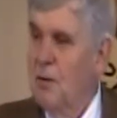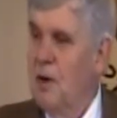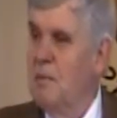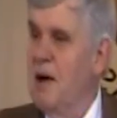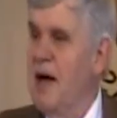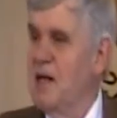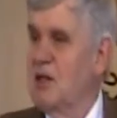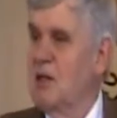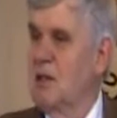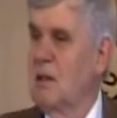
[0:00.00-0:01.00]
we
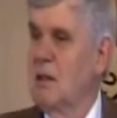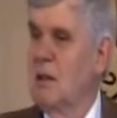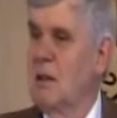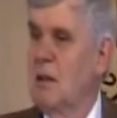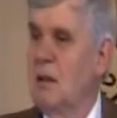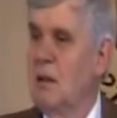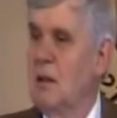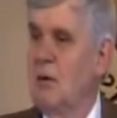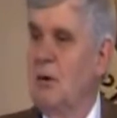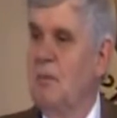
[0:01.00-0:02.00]
must,
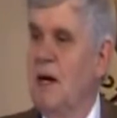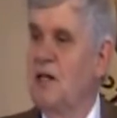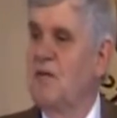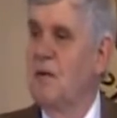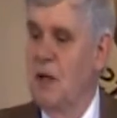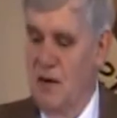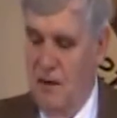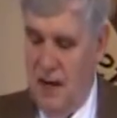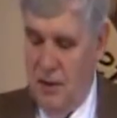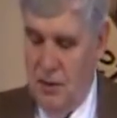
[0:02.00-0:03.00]
we must forgive
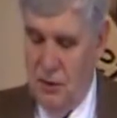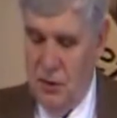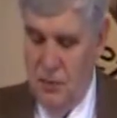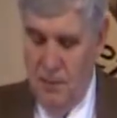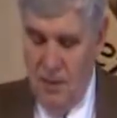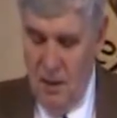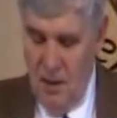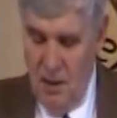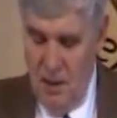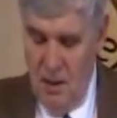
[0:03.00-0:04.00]
others.
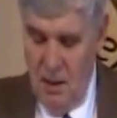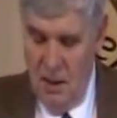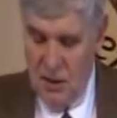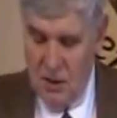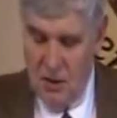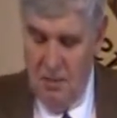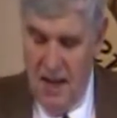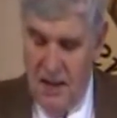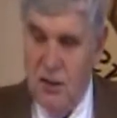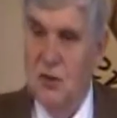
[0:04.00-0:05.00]
Let's look at
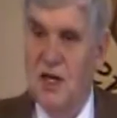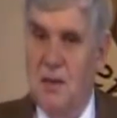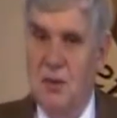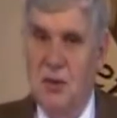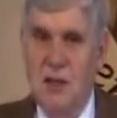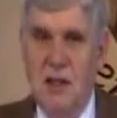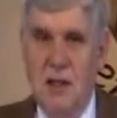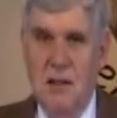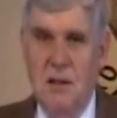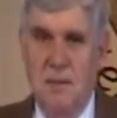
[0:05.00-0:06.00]
Matthew chapter
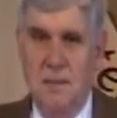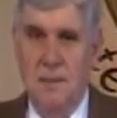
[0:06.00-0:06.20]
6.